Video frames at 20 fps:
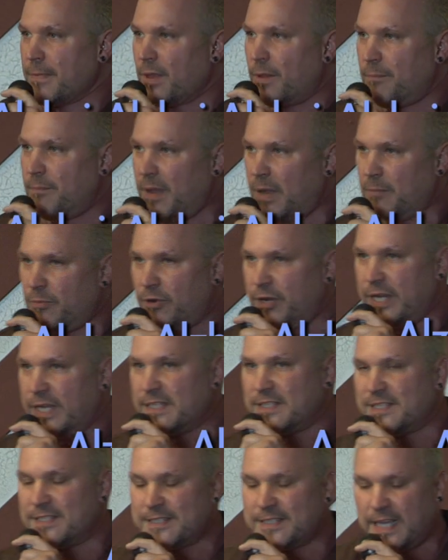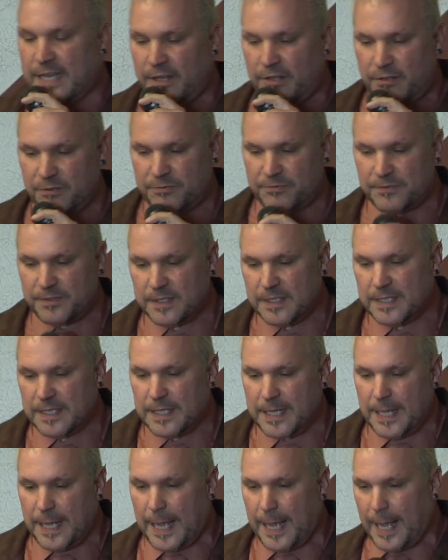memory itself,
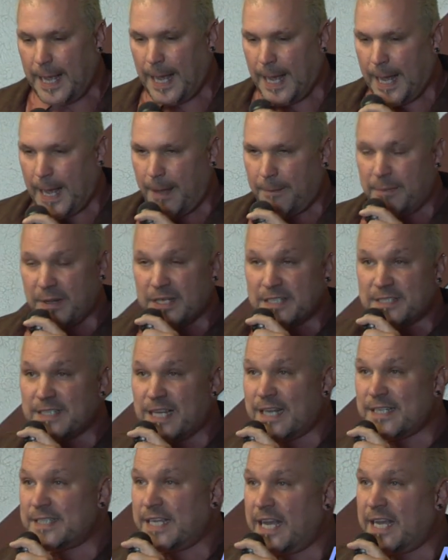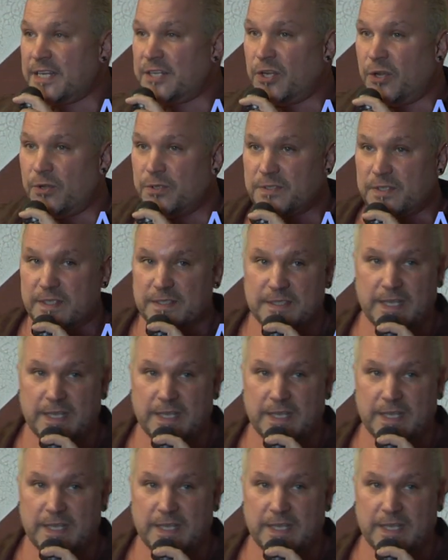but it's not a diagnosis.